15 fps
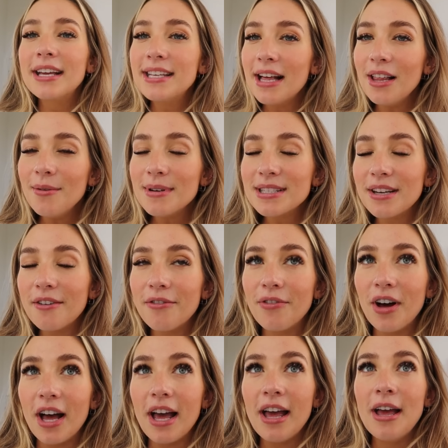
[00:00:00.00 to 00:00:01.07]
could tell it wasn't a
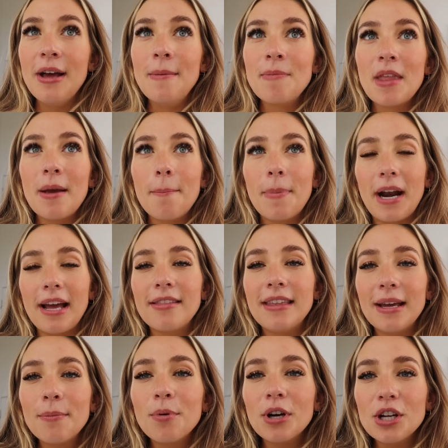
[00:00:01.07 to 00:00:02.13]
foot. But I
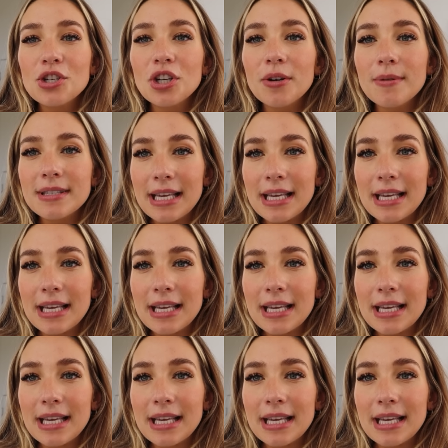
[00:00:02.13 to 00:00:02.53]
think I'm pretty sure it